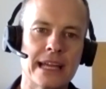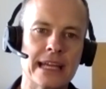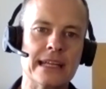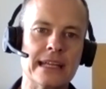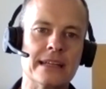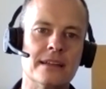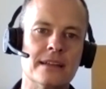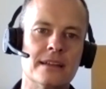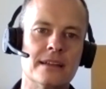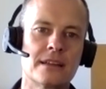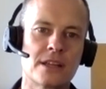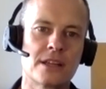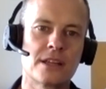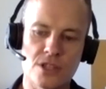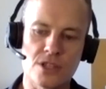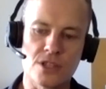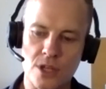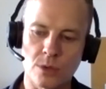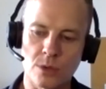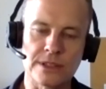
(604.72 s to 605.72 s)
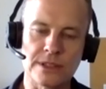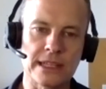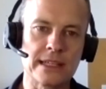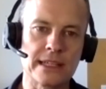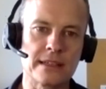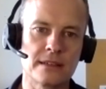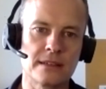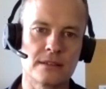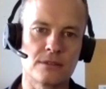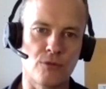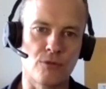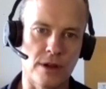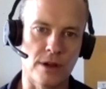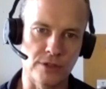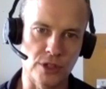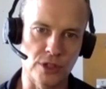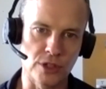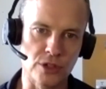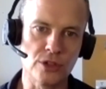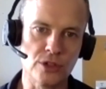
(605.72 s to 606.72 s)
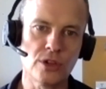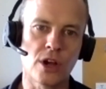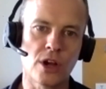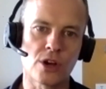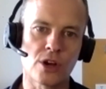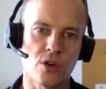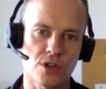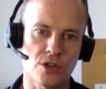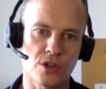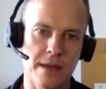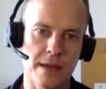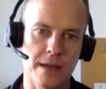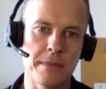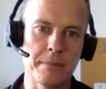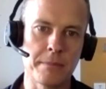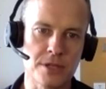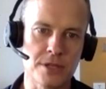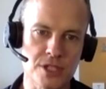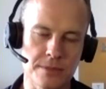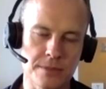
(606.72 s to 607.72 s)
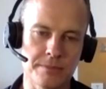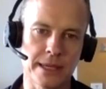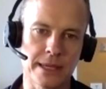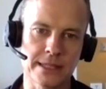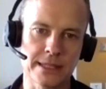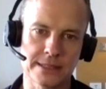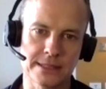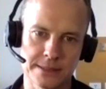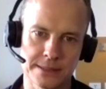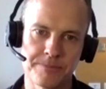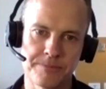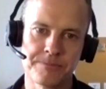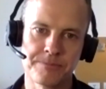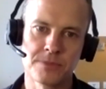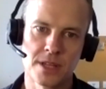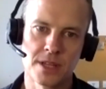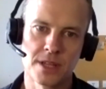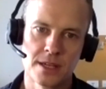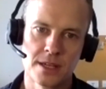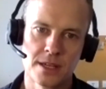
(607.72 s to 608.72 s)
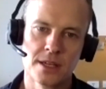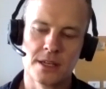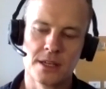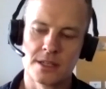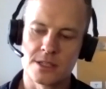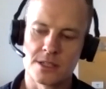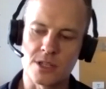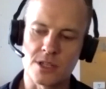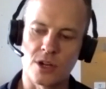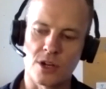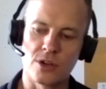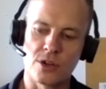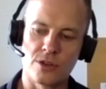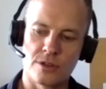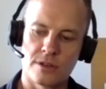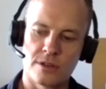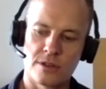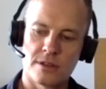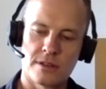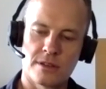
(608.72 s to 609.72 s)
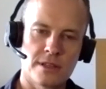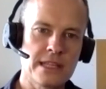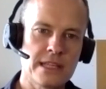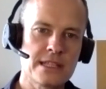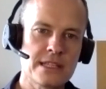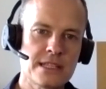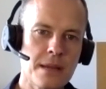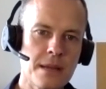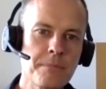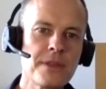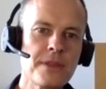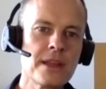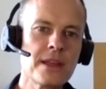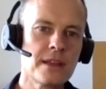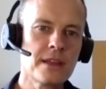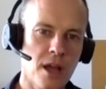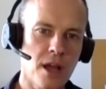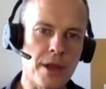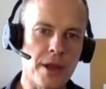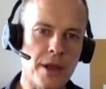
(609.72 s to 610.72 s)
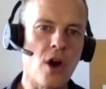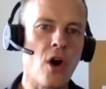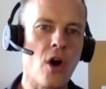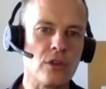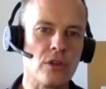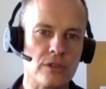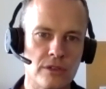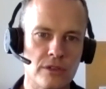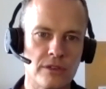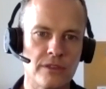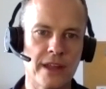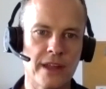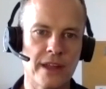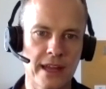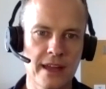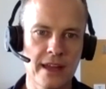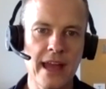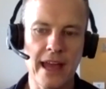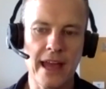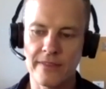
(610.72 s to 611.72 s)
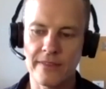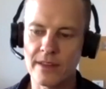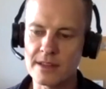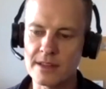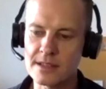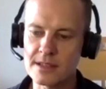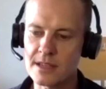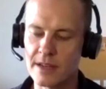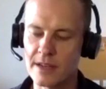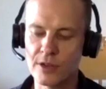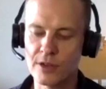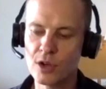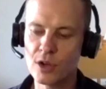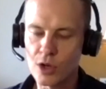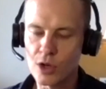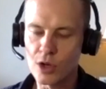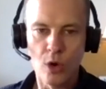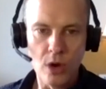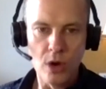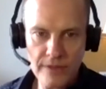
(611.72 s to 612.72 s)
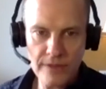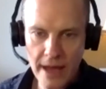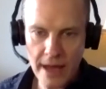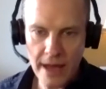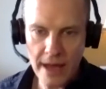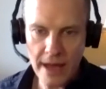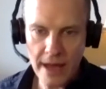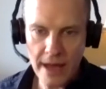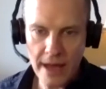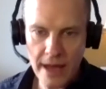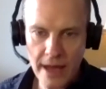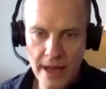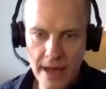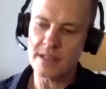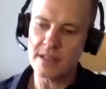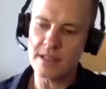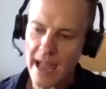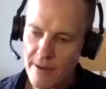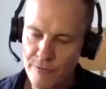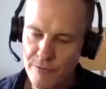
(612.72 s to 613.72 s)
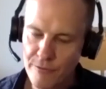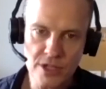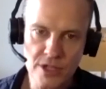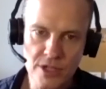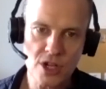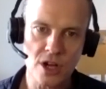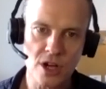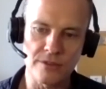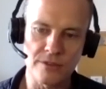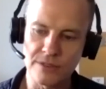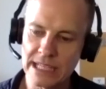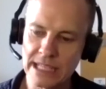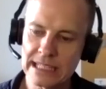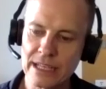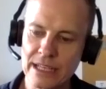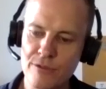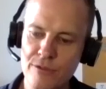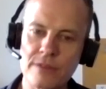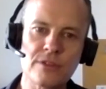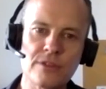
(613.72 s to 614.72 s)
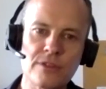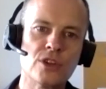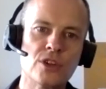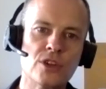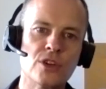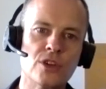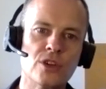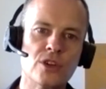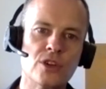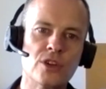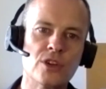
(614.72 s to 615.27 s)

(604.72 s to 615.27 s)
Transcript: in consulting revenue across our membership base. So there's something going on there, and if you look at all of our members and the average kind of yearly revenue